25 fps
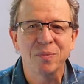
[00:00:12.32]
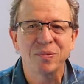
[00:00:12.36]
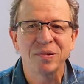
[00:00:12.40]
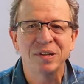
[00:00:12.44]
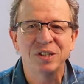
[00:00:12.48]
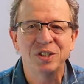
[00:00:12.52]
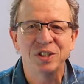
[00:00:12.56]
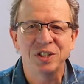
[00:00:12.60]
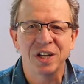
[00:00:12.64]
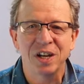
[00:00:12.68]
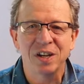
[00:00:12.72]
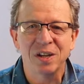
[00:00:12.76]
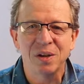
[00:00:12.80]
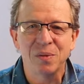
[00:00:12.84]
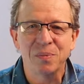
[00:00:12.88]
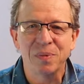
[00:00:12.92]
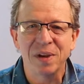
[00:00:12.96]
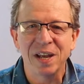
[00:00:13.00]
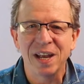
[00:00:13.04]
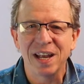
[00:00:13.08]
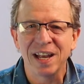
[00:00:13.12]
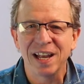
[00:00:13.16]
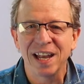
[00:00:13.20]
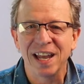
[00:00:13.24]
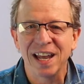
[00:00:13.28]
appreciate you
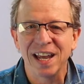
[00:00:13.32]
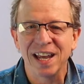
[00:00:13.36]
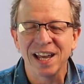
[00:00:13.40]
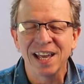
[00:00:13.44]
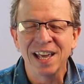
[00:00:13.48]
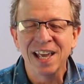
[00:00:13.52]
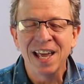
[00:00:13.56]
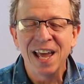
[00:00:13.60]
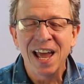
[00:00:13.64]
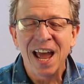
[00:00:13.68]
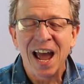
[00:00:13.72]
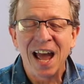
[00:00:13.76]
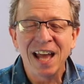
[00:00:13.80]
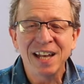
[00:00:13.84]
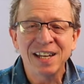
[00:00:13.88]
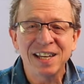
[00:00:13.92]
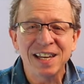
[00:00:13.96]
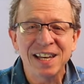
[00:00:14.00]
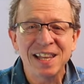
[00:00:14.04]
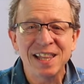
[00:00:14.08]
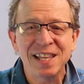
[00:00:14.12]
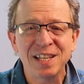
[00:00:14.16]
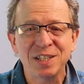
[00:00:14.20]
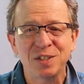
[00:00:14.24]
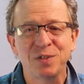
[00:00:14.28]
being here. And
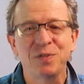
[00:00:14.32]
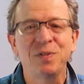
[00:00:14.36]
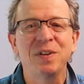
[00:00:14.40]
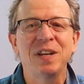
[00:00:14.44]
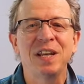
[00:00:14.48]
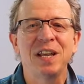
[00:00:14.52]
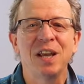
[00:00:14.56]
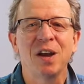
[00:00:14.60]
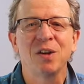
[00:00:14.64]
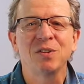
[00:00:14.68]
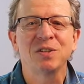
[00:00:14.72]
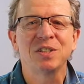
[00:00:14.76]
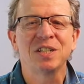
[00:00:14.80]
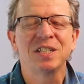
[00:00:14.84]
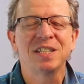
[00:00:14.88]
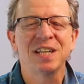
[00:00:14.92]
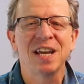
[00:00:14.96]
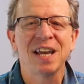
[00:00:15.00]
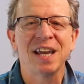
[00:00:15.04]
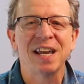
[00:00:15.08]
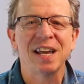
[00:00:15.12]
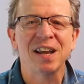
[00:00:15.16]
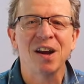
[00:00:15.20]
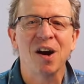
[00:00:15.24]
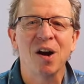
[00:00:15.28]
in this video
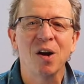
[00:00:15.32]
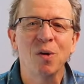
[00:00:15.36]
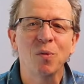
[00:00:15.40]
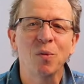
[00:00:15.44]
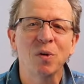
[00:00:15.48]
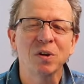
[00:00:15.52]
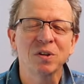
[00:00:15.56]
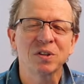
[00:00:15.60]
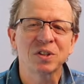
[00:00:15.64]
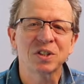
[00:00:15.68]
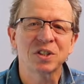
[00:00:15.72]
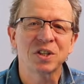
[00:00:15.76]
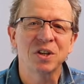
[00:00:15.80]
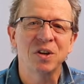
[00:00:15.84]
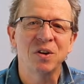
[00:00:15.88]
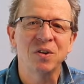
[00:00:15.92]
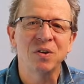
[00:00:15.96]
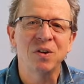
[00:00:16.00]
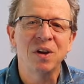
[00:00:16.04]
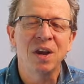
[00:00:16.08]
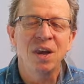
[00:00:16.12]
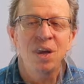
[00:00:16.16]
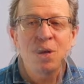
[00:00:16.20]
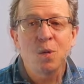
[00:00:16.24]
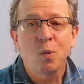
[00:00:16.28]
today, I want
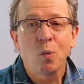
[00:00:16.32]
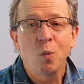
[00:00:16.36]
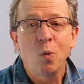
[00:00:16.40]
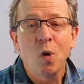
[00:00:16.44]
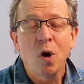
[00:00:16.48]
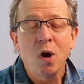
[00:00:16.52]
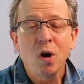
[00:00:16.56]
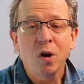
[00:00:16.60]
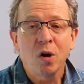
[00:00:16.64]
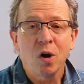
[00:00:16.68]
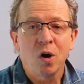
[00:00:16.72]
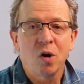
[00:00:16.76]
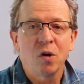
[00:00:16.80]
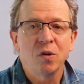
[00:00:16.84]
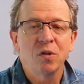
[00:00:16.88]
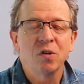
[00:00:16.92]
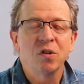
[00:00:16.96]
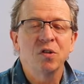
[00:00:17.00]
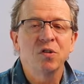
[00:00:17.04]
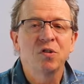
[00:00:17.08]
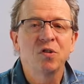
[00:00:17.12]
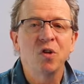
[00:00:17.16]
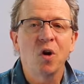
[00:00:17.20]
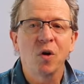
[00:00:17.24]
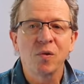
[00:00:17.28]
to work
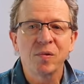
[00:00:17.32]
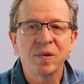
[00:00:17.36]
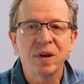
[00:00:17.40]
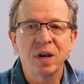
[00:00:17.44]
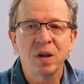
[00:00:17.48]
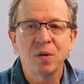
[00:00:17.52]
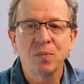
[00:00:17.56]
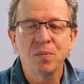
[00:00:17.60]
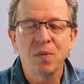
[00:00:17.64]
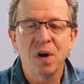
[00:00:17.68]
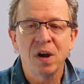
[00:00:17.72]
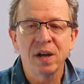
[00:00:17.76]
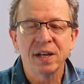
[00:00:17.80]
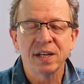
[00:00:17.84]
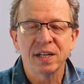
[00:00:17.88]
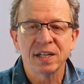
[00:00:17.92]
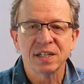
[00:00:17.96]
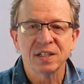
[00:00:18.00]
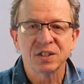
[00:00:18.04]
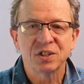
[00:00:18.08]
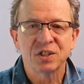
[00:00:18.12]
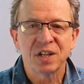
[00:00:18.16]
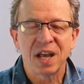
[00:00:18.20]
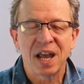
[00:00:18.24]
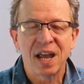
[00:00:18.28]
on Dorian
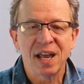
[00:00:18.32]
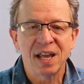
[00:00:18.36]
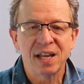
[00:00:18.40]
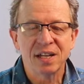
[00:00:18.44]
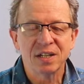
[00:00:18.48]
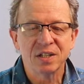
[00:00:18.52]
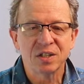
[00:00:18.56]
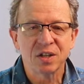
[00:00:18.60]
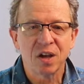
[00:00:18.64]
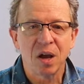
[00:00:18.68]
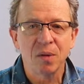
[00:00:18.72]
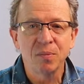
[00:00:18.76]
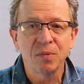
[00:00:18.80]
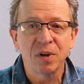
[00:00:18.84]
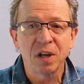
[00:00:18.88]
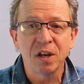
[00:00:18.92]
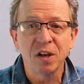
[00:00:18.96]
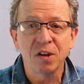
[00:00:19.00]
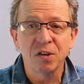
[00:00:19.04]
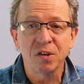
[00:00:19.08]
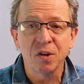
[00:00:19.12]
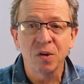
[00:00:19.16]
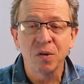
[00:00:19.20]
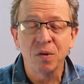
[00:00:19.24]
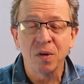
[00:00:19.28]
minors, and I'm
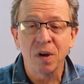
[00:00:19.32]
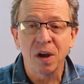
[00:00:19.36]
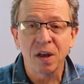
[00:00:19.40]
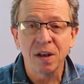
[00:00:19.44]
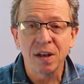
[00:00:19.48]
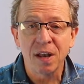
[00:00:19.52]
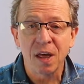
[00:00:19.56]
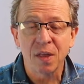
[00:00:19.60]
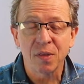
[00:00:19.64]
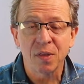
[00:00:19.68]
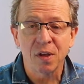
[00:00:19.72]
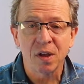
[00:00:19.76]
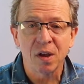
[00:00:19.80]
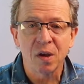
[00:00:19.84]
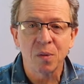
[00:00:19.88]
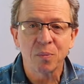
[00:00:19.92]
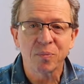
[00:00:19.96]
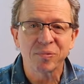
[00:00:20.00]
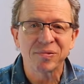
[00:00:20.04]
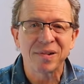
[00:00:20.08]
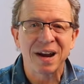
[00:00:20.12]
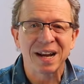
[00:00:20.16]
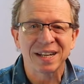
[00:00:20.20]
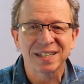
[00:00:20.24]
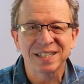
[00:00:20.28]
going to do another
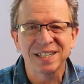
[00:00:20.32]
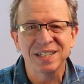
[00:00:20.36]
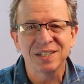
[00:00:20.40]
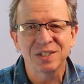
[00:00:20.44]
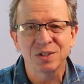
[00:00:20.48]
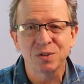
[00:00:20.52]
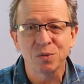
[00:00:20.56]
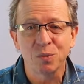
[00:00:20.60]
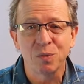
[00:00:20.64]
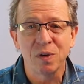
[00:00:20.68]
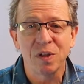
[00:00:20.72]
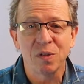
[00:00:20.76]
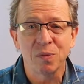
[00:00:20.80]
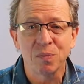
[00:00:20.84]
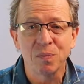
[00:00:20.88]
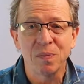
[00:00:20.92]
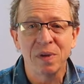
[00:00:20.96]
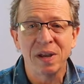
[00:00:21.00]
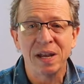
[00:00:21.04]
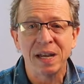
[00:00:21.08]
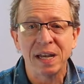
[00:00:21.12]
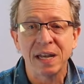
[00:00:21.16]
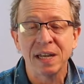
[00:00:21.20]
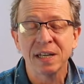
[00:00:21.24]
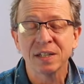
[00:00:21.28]
Practice With
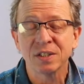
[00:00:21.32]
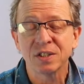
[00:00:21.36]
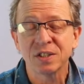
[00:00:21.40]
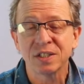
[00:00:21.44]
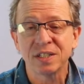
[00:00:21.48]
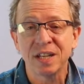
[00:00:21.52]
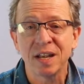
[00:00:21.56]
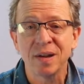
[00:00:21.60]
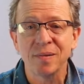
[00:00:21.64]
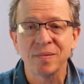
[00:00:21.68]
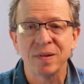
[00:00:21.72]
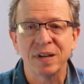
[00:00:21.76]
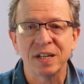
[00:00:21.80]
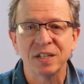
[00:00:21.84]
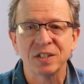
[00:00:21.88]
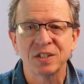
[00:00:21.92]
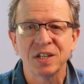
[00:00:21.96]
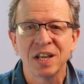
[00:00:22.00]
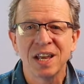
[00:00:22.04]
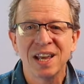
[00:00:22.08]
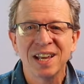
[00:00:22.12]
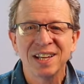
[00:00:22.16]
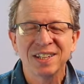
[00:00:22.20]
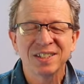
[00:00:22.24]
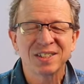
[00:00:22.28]
Me
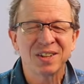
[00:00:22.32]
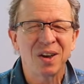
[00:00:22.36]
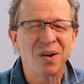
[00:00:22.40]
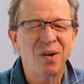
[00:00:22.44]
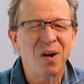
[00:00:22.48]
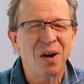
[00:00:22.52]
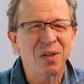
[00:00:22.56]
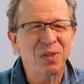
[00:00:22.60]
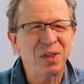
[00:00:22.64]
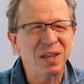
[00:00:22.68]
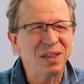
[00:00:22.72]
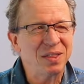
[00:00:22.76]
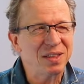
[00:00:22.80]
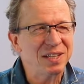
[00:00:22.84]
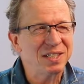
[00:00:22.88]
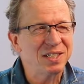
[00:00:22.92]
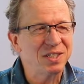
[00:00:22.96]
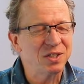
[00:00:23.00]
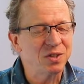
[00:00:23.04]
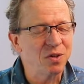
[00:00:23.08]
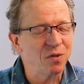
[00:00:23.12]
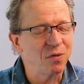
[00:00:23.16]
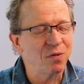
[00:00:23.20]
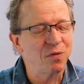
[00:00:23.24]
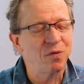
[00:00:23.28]
series. So I think this
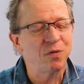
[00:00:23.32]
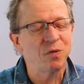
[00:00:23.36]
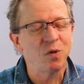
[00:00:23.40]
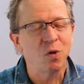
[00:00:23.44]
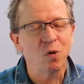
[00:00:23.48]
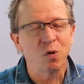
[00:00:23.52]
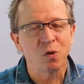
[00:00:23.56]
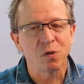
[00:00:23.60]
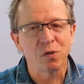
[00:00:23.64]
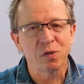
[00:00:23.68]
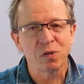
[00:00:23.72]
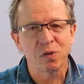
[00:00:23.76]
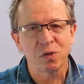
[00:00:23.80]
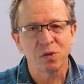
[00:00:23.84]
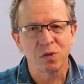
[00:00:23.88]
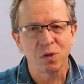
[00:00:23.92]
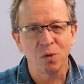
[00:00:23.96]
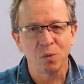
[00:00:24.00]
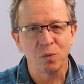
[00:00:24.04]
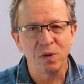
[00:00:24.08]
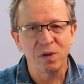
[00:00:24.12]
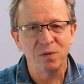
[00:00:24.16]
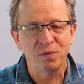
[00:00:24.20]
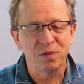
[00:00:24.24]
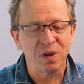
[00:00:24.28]
is the fourth that
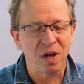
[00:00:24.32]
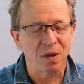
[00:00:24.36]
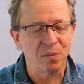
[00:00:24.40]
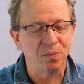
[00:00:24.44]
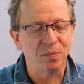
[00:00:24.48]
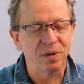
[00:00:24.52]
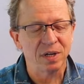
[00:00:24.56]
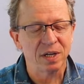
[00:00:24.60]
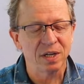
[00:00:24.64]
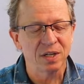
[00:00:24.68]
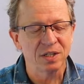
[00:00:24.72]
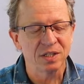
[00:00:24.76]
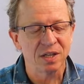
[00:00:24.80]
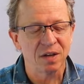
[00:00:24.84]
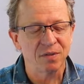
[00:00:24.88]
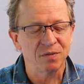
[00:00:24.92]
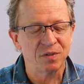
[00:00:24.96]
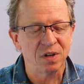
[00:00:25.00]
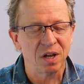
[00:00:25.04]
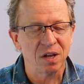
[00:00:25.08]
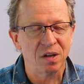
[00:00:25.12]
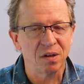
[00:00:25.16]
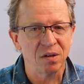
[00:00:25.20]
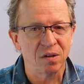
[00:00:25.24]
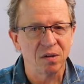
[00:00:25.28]
we've done, because I've
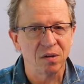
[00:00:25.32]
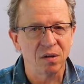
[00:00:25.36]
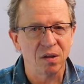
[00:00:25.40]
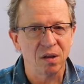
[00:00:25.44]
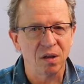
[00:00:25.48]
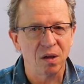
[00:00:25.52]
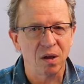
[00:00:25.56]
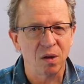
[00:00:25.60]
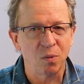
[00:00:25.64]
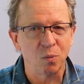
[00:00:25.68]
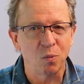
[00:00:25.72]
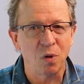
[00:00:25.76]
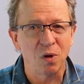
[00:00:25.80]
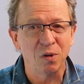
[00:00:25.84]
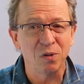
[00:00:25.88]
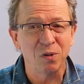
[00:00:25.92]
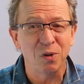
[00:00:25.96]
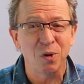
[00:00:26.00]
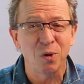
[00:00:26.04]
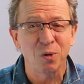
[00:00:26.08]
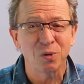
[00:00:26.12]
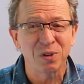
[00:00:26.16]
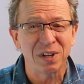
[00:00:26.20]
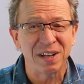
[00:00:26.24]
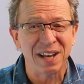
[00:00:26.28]
done one
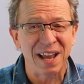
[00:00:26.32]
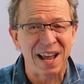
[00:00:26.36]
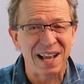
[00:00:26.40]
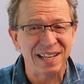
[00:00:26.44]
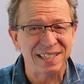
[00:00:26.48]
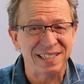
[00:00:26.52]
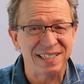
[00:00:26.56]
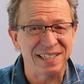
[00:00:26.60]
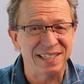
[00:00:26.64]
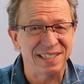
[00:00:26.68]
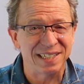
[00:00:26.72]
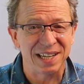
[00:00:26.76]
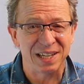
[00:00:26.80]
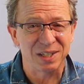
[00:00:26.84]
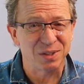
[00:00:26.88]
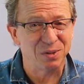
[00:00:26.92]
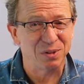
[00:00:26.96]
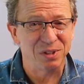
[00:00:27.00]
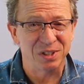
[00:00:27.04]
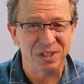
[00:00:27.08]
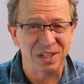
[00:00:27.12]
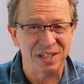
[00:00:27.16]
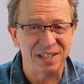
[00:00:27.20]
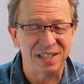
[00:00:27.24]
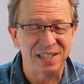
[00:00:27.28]
called an acid test,
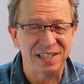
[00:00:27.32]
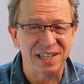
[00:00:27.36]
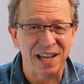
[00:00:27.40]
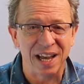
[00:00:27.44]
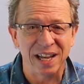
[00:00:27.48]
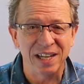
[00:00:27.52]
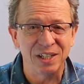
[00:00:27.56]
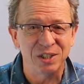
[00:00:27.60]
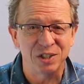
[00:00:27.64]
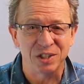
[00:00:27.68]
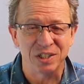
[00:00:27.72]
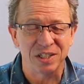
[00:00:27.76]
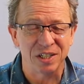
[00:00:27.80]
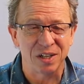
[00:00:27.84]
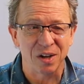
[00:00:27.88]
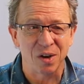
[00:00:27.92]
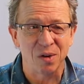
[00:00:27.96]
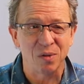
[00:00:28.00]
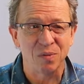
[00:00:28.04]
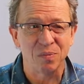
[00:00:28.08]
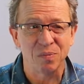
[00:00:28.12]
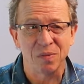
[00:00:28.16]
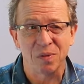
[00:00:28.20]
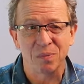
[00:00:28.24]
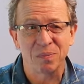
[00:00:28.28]
which I did ages
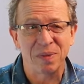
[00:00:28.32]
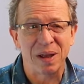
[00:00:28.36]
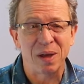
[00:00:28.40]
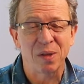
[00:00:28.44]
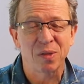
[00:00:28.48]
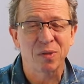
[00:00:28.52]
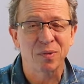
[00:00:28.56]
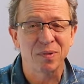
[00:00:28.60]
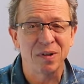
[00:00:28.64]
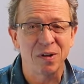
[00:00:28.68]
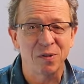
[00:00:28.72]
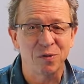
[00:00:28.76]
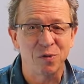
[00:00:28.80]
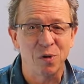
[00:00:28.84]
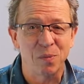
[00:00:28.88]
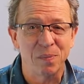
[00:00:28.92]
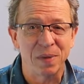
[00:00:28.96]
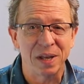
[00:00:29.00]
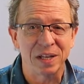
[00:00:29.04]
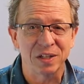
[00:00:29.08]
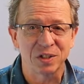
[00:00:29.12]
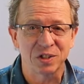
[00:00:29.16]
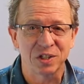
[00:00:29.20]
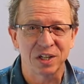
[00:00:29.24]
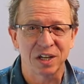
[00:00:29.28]
ago, about 3 or 4
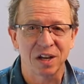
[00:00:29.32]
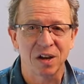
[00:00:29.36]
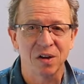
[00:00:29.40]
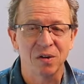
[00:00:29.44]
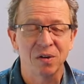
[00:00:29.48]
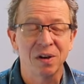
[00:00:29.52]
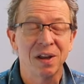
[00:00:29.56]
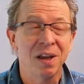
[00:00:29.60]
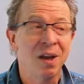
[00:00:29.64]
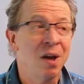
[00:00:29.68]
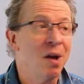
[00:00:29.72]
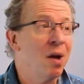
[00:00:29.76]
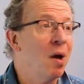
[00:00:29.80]
months ago.